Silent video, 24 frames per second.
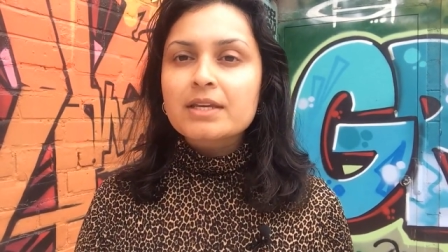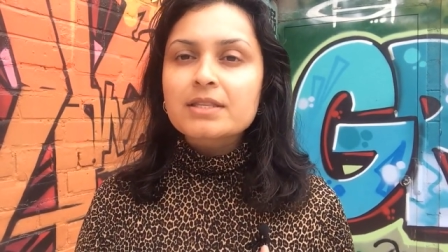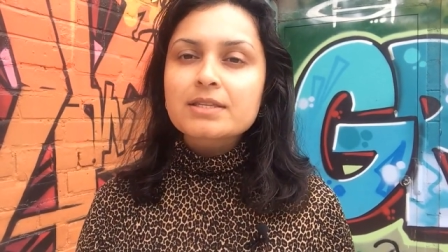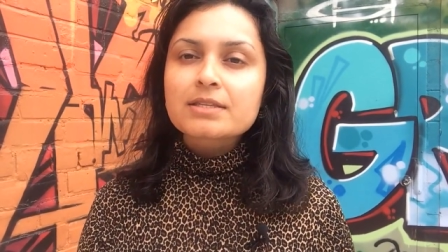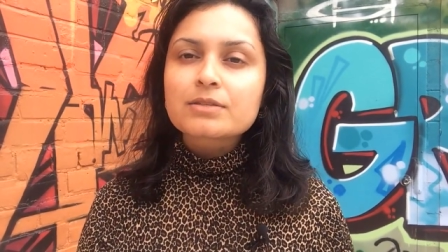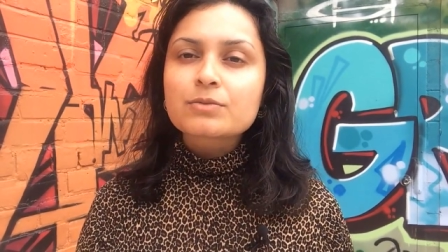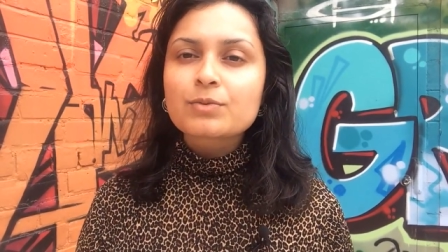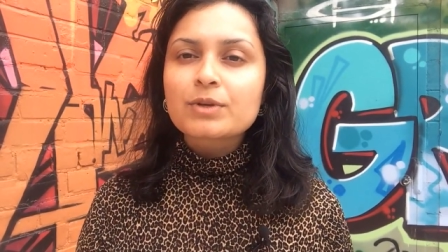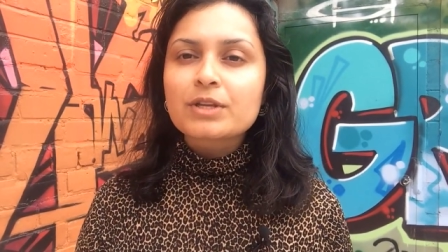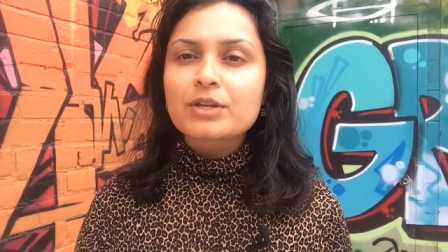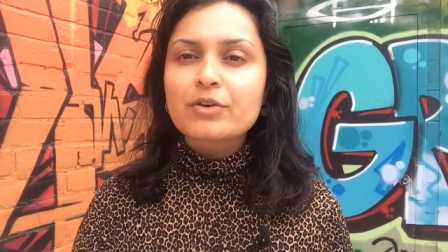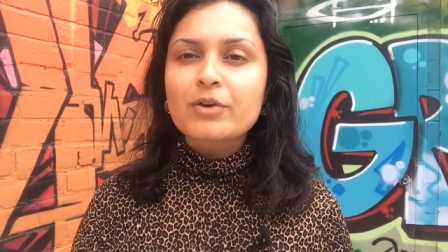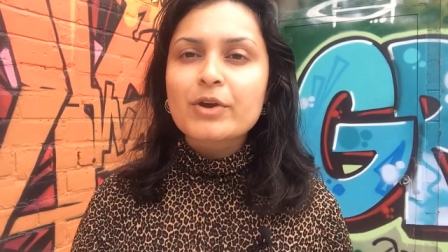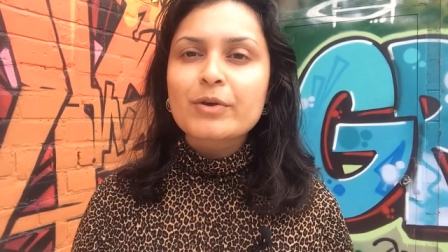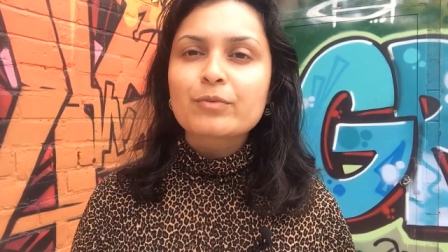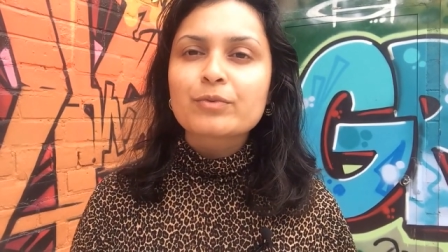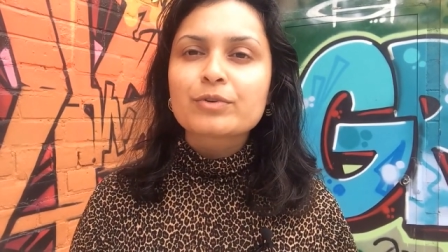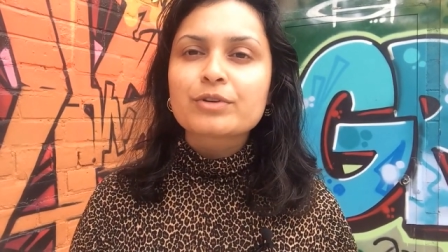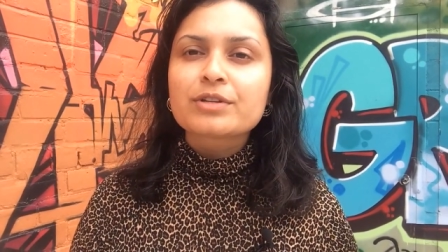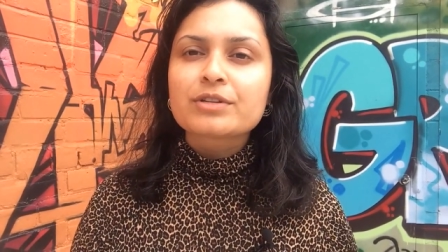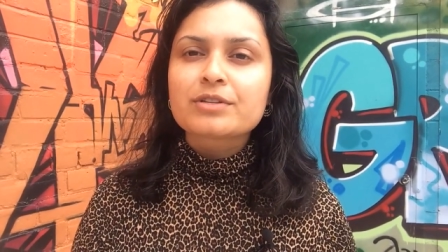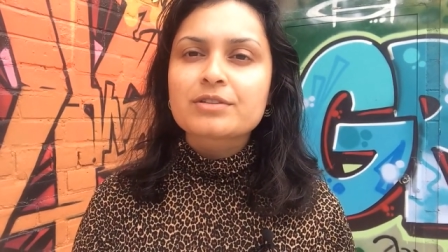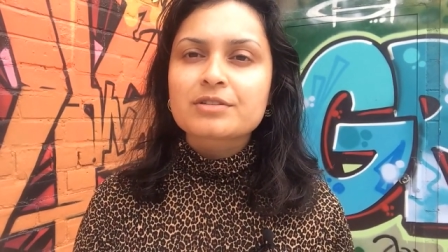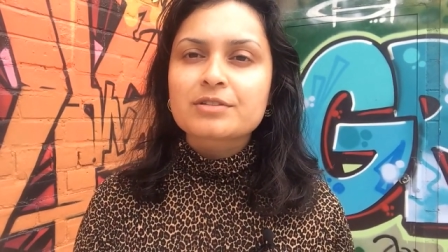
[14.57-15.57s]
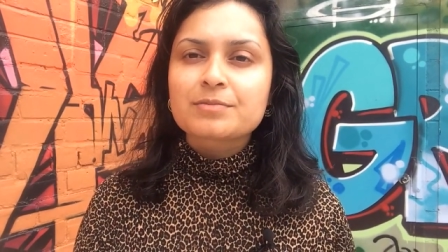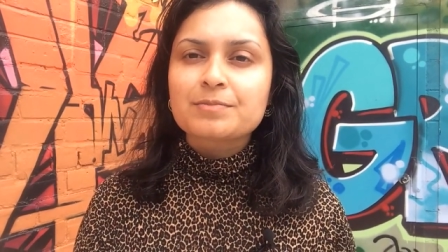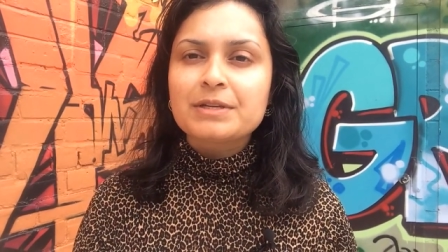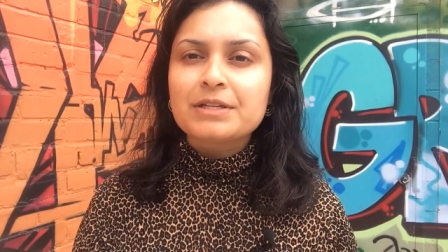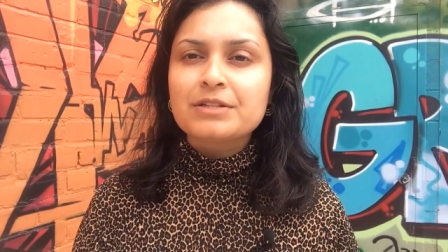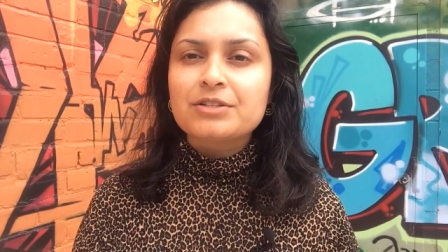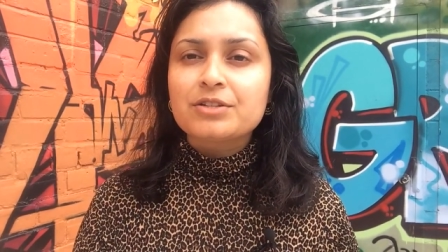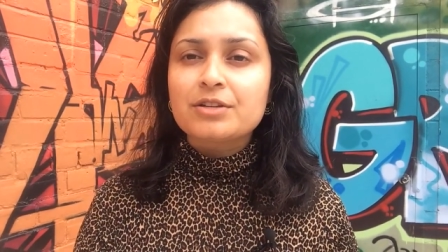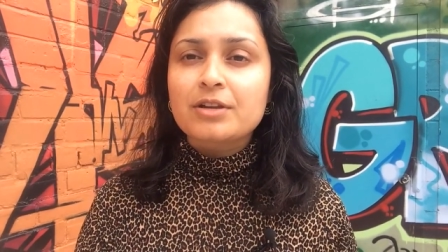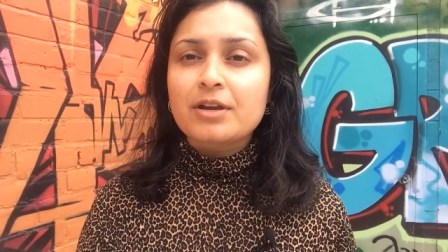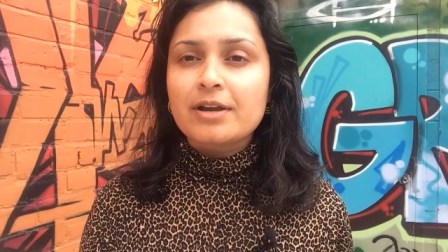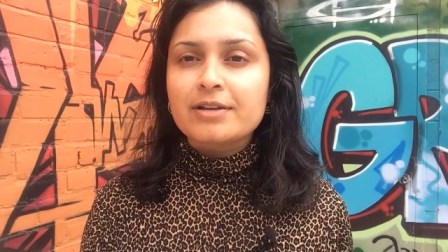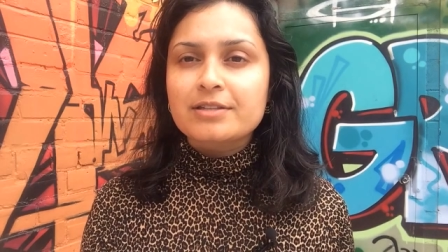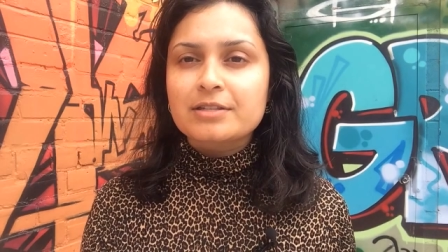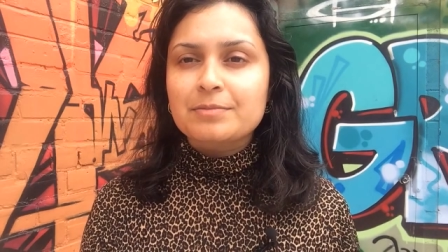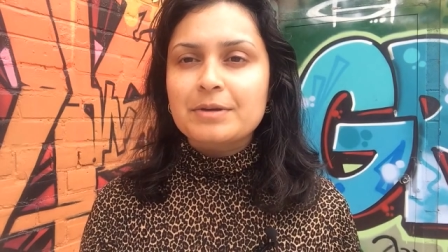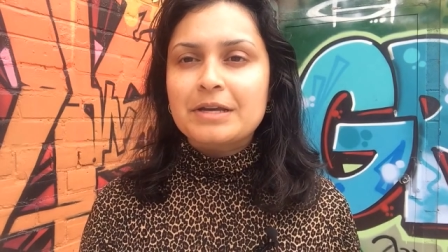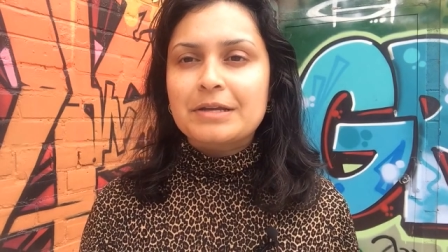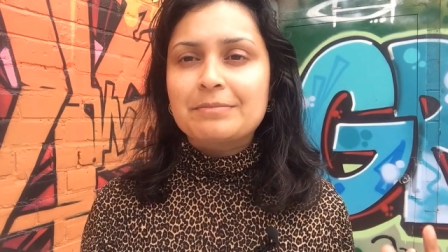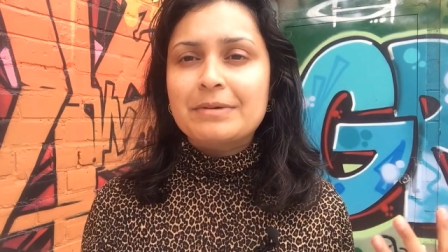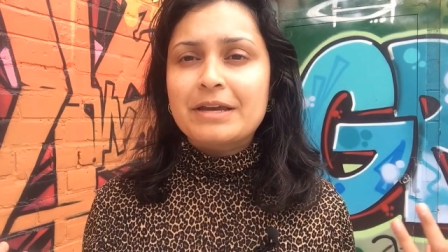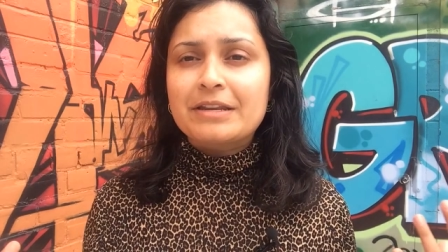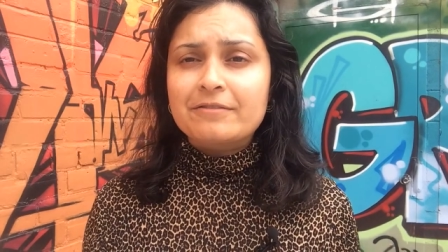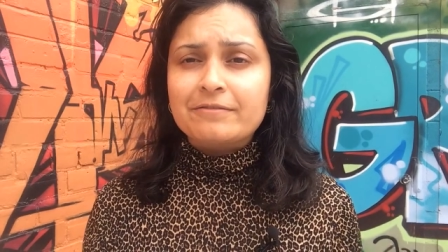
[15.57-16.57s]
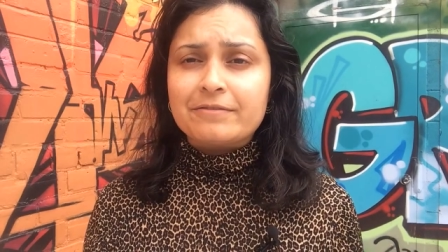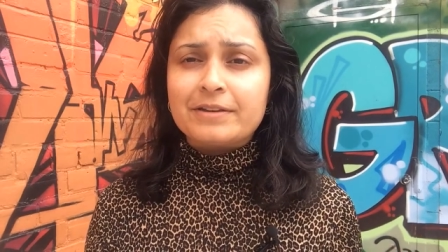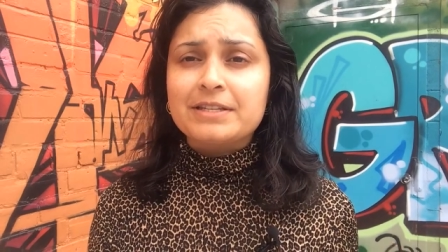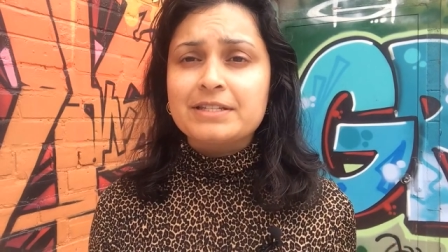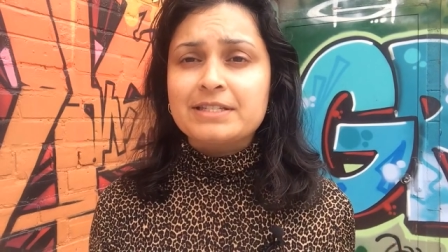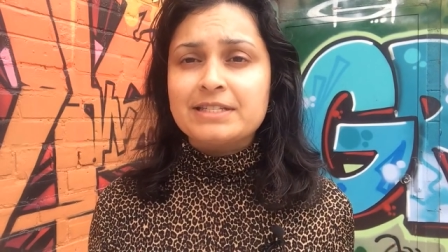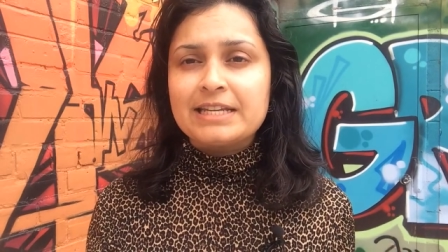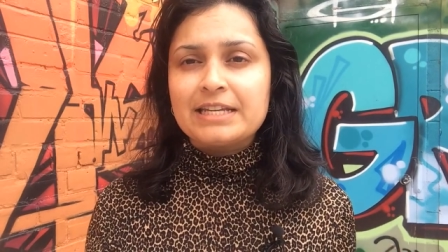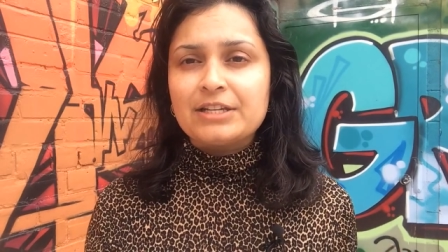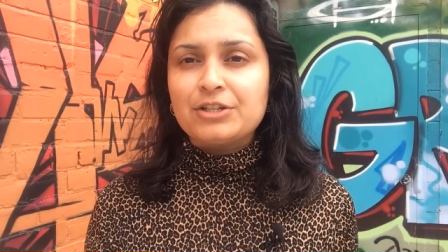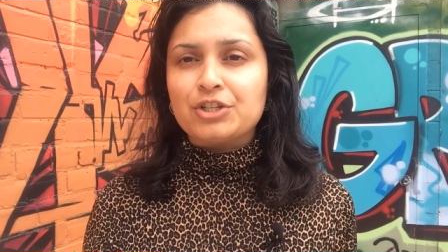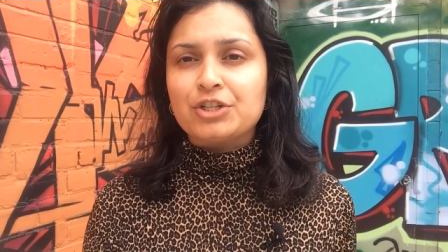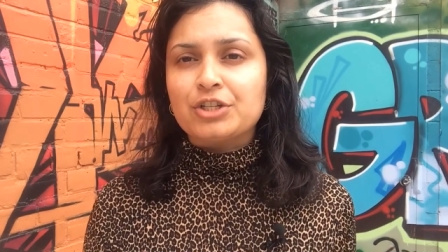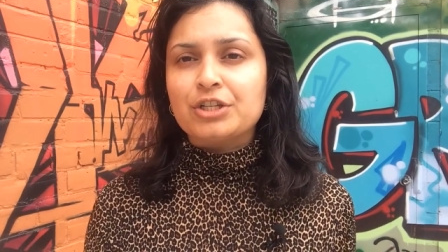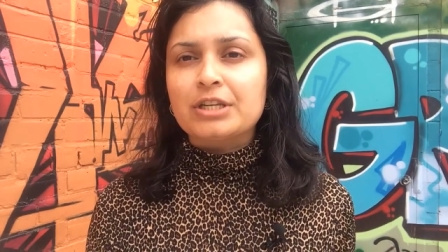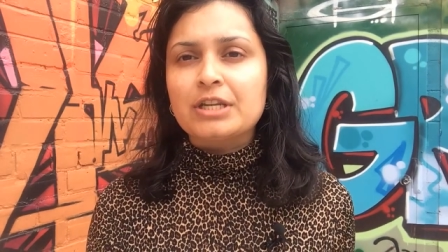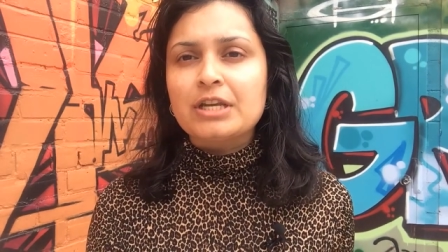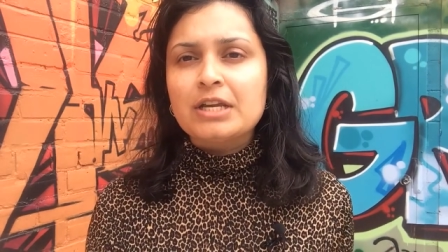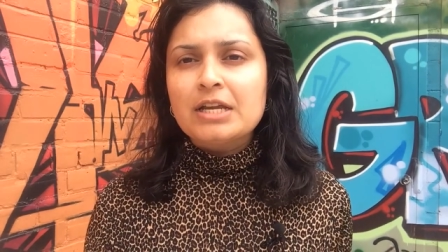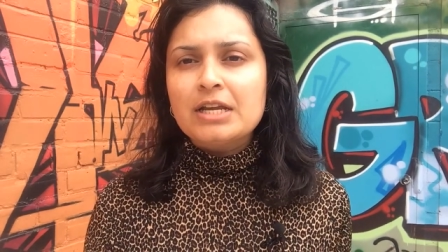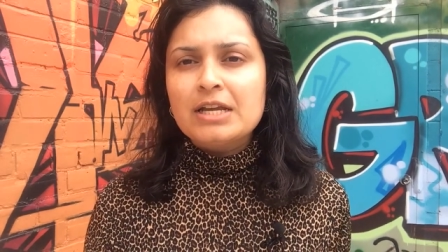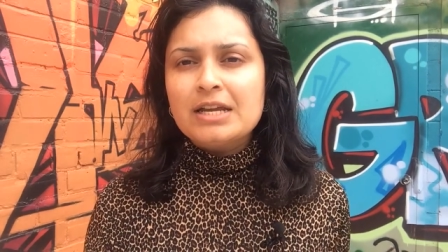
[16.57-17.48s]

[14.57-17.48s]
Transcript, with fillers: In this video, I wanted to speak to you guys about manifestation.